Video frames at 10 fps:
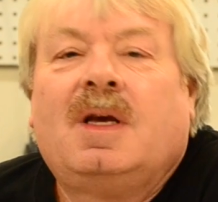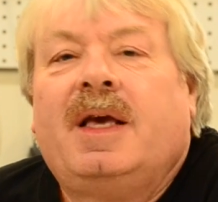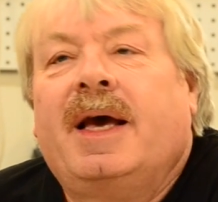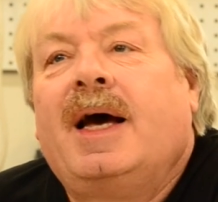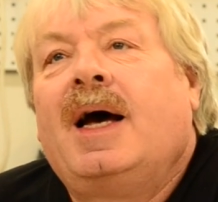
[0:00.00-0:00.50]

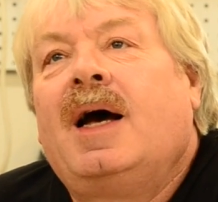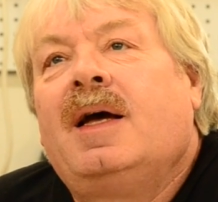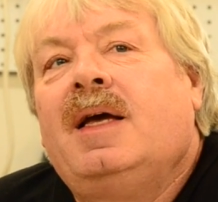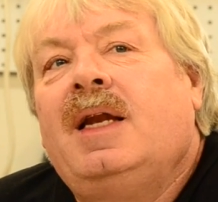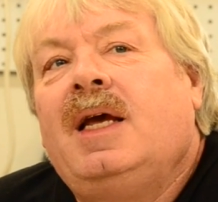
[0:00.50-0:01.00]

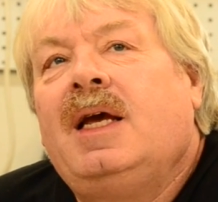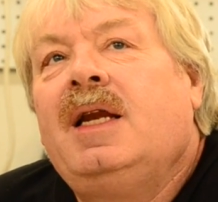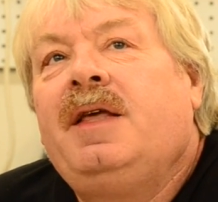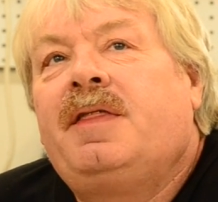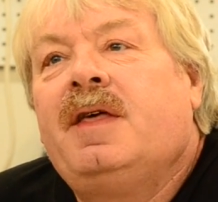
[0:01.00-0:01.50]
yeah,
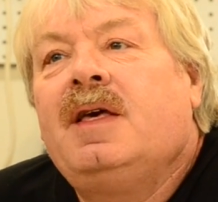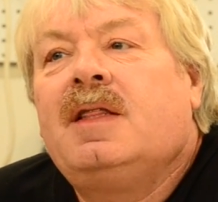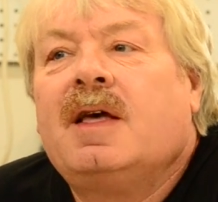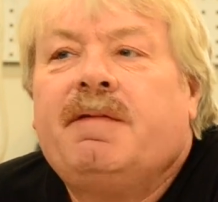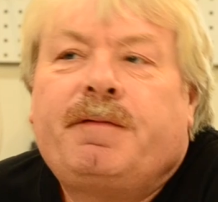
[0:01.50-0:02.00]

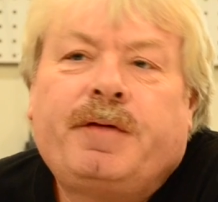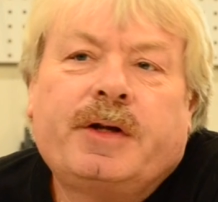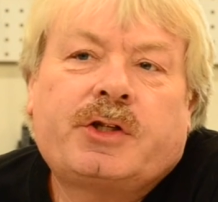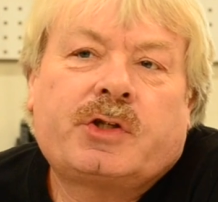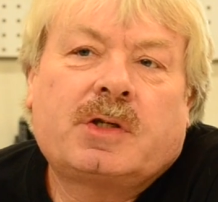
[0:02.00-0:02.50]
anything that
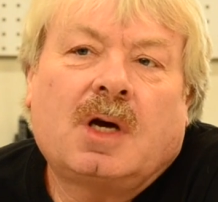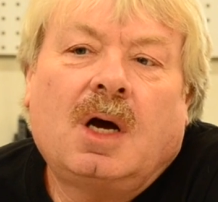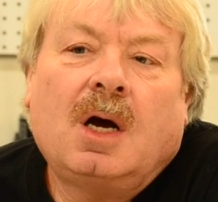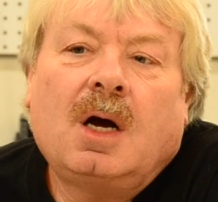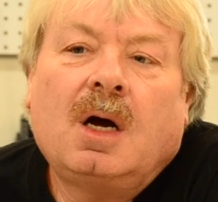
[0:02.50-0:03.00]
fits
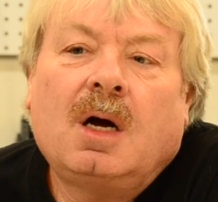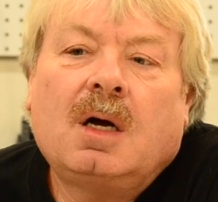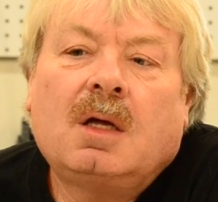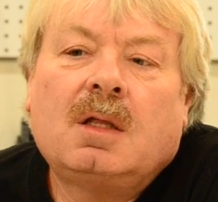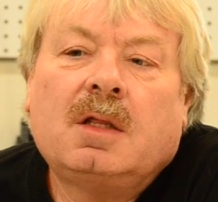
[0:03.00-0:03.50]

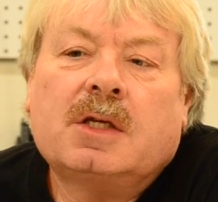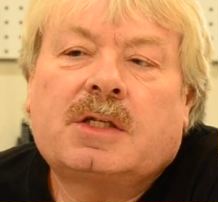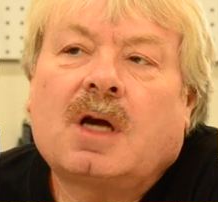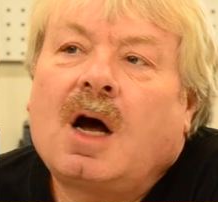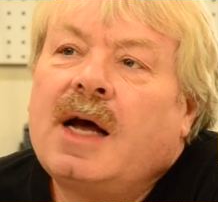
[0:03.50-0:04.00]
the
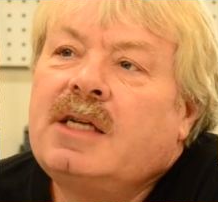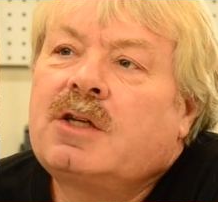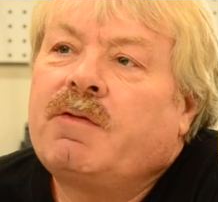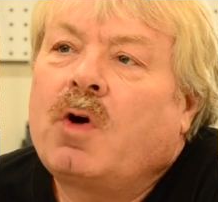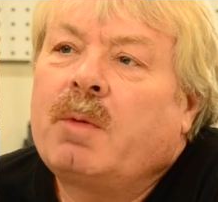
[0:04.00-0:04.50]
size
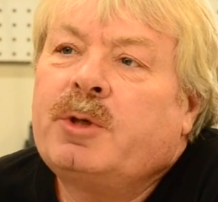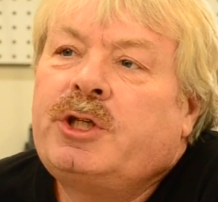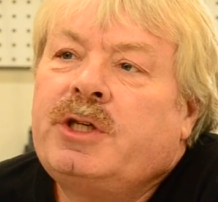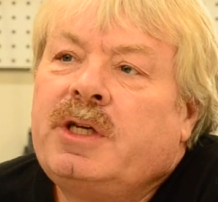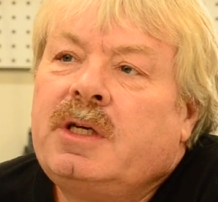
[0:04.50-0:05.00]
of our
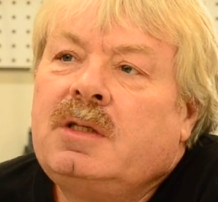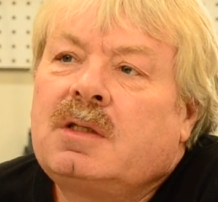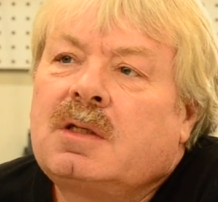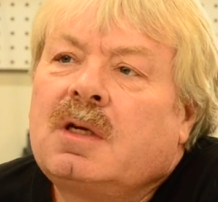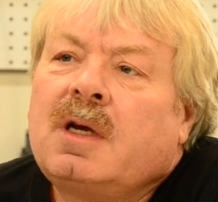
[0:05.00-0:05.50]

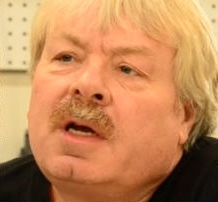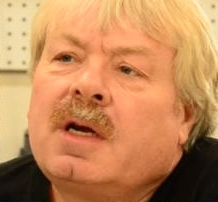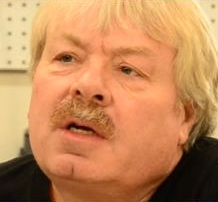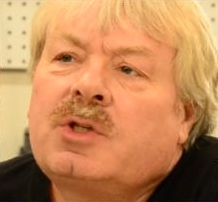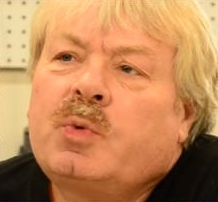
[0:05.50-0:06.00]
machines.
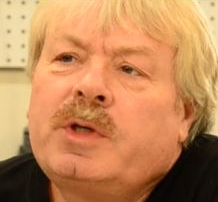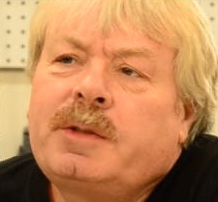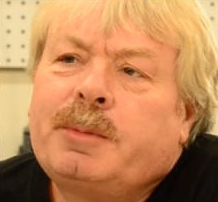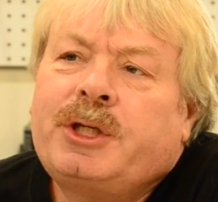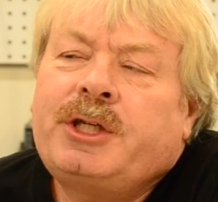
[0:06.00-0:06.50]
And a
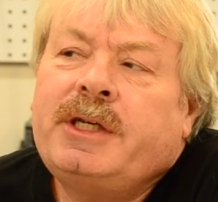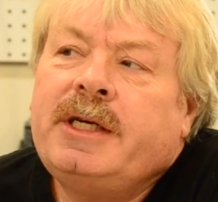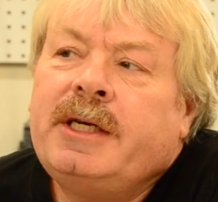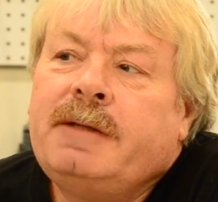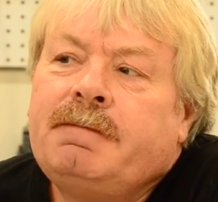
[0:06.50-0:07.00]
Swiss
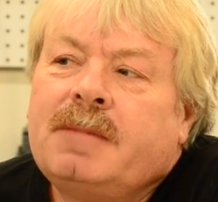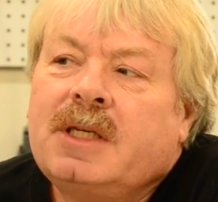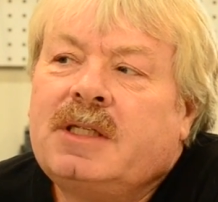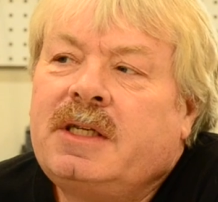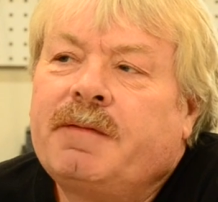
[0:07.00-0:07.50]
machine
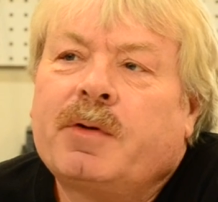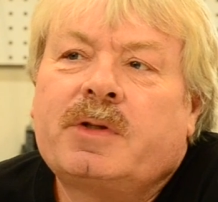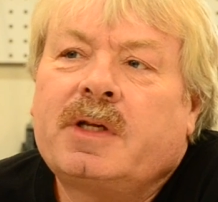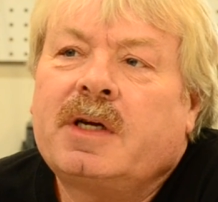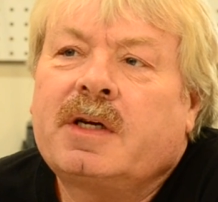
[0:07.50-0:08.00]
is
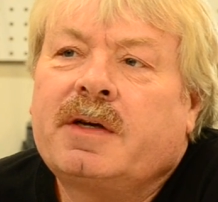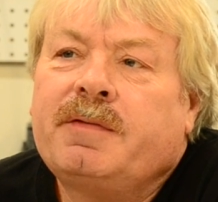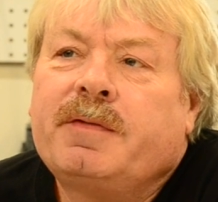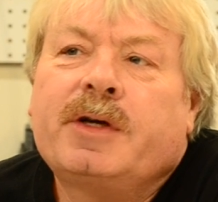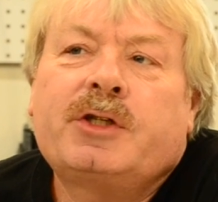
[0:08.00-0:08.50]
different than a
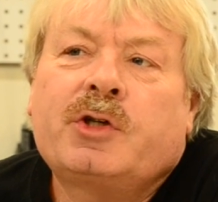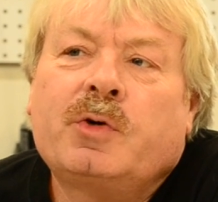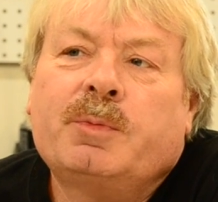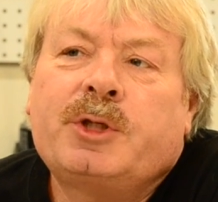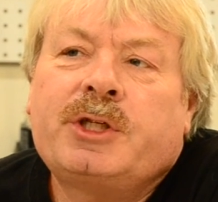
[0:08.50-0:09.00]

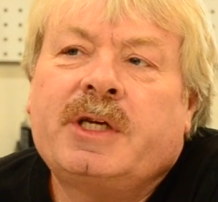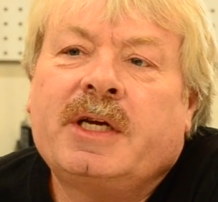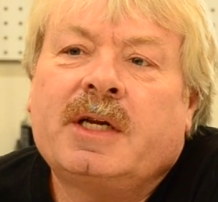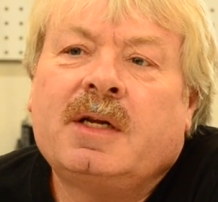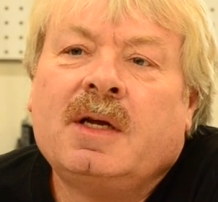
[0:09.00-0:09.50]
conventional
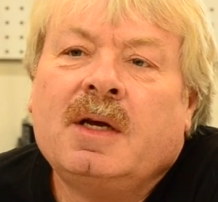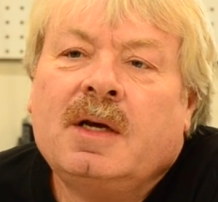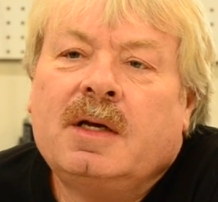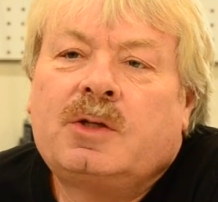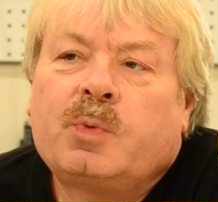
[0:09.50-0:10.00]
machine. And
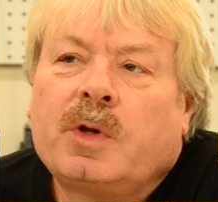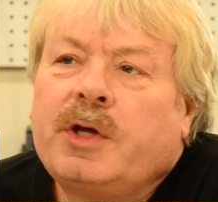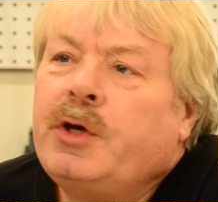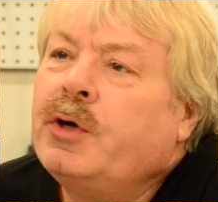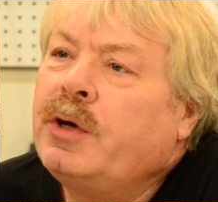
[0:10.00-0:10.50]
it's
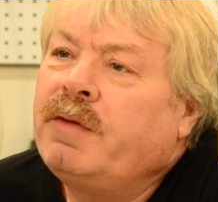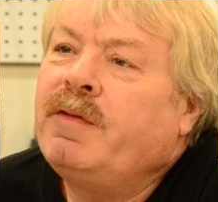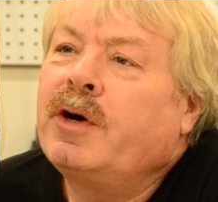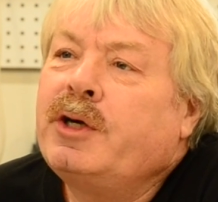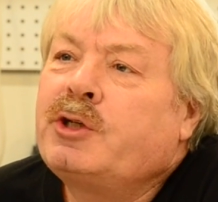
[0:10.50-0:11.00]
really good at
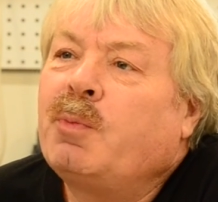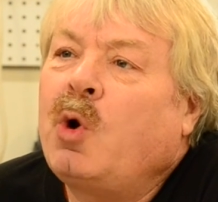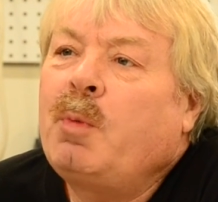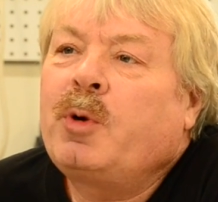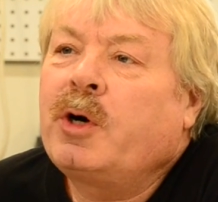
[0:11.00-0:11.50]
very
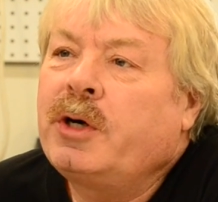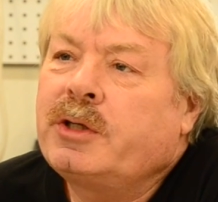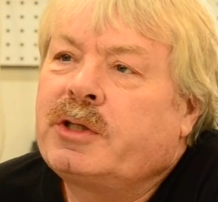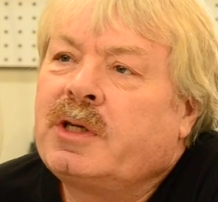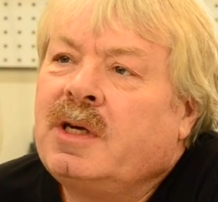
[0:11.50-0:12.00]
small
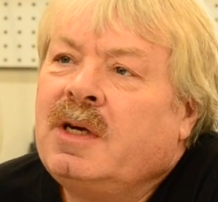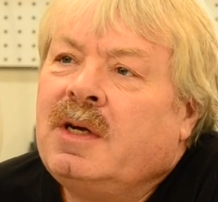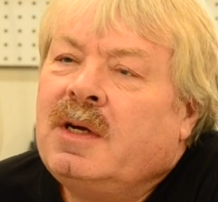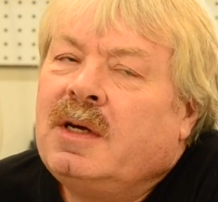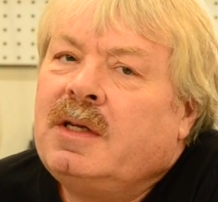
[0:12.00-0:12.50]
parts.
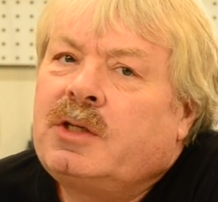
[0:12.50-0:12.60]
And